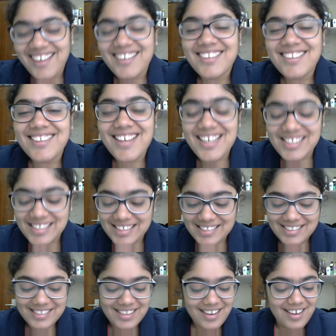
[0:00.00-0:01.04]
Yes,
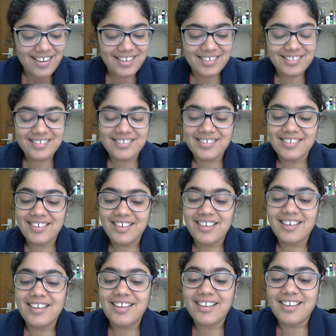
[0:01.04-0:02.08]
it can.
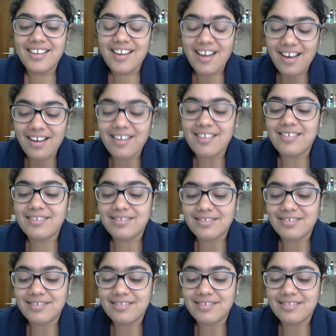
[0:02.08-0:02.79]
Yeah,